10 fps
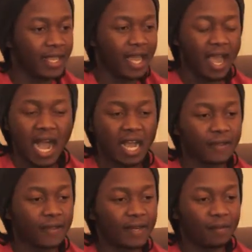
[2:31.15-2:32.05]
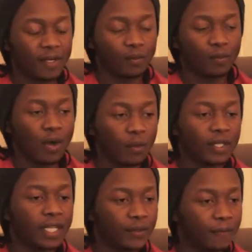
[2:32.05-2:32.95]
Yeah, I thought, what would
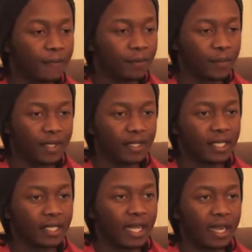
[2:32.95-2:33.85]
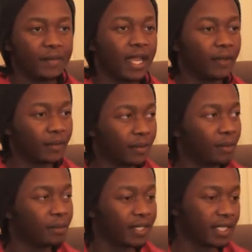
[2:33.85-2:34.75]
they do for me? I could
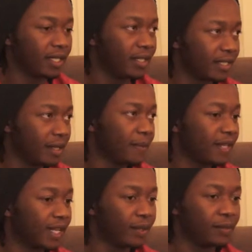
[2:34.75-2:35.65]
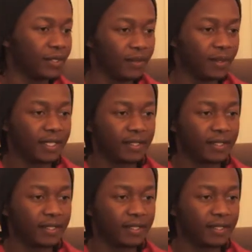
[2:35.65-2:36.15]
do basically the same thing that they would do, and